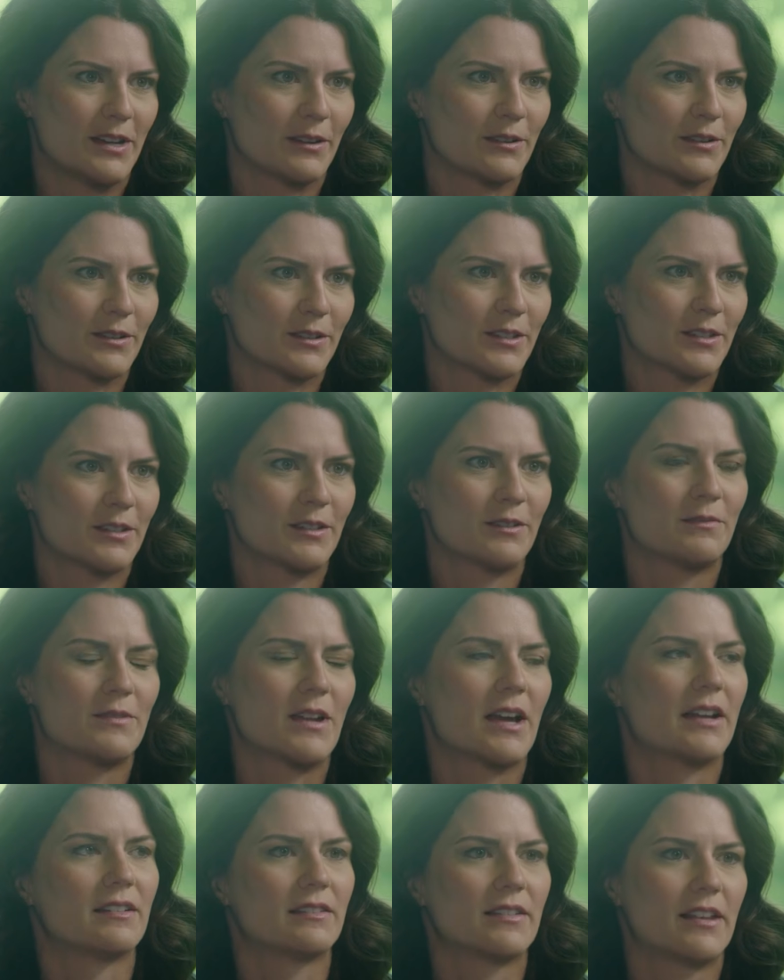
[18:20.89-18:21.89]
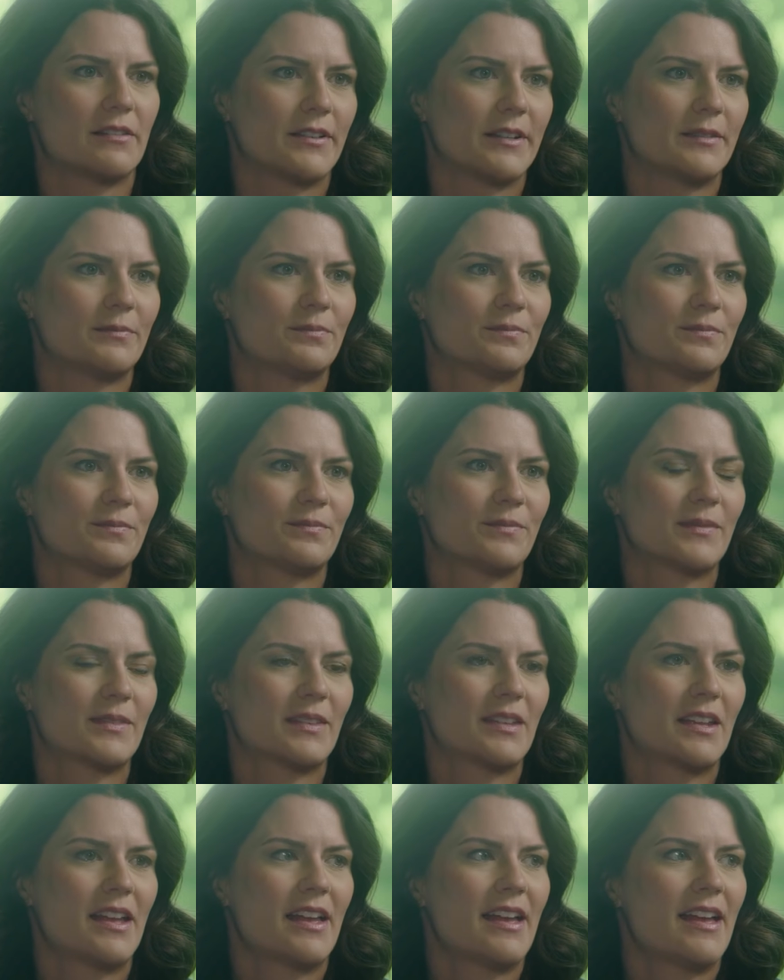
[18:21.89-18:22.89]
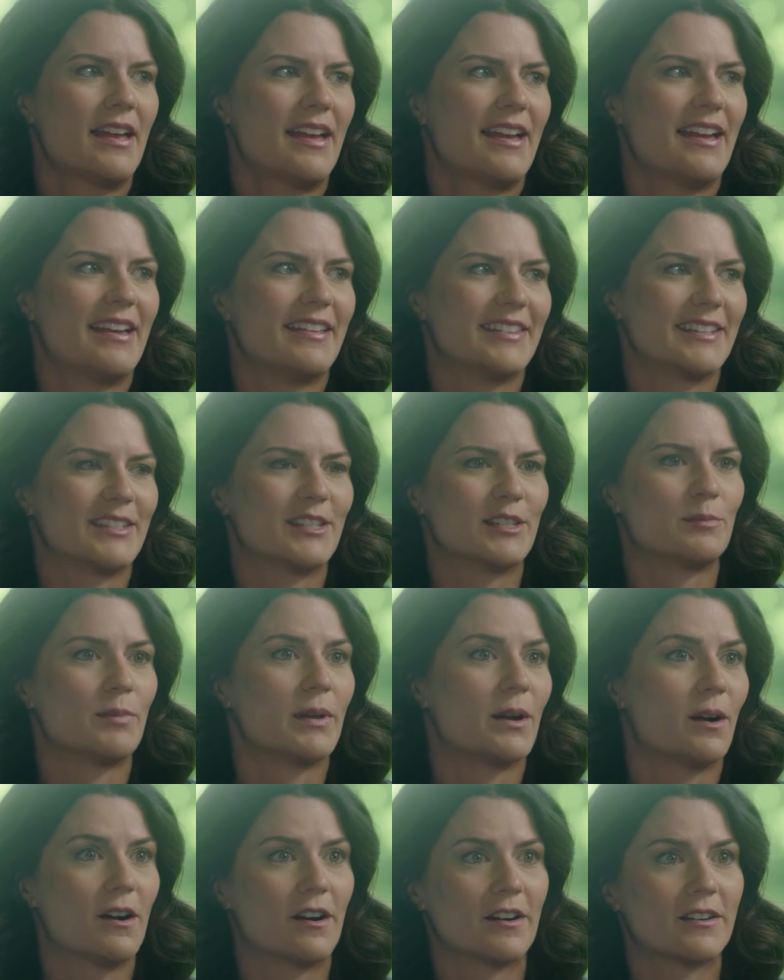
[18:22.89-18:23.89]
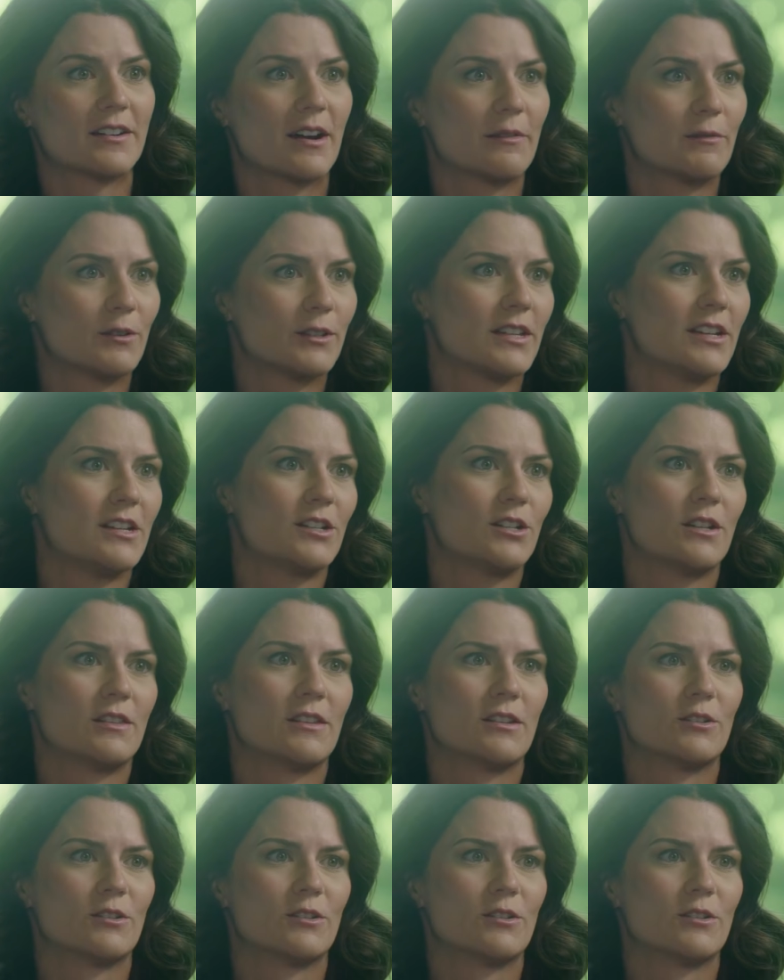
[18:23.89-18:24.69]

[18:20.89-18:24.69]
years of 9/11. And this has been a hard conversation.